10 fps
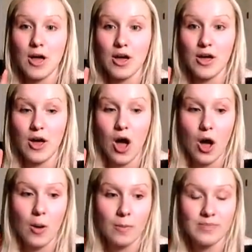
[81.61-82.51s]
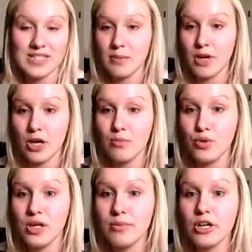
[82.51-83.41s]
a Sigma
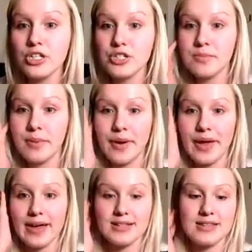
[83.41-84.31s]
Kabuki brush, but